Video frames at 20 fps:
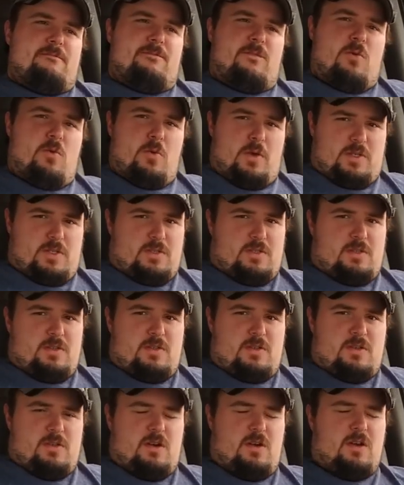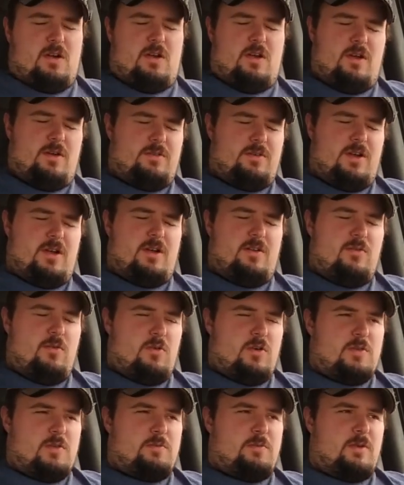voice, or uh, not a
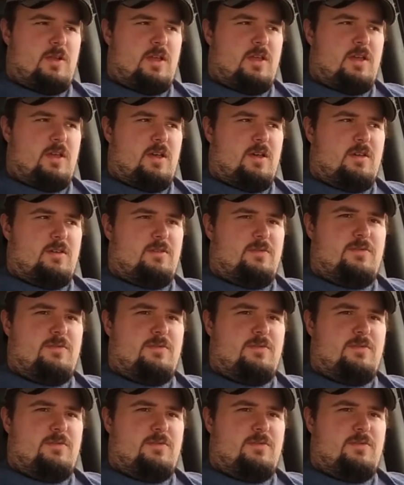voice, but a uh,